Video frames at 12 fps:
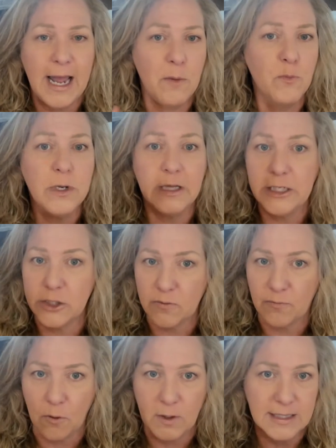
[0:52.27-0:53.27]
I'm really just
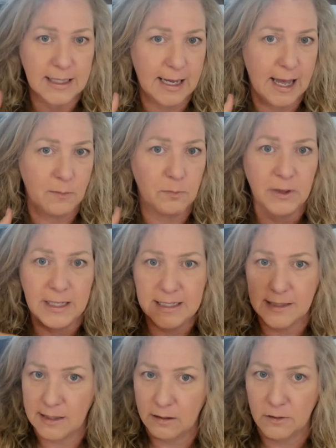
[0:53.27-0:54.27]
focusing on play
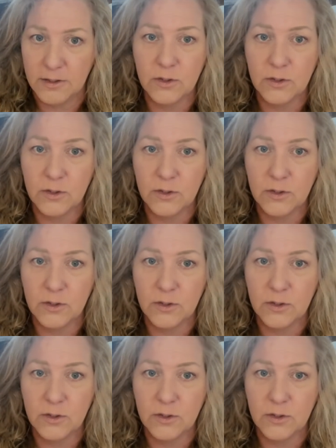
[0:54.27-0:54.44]
skills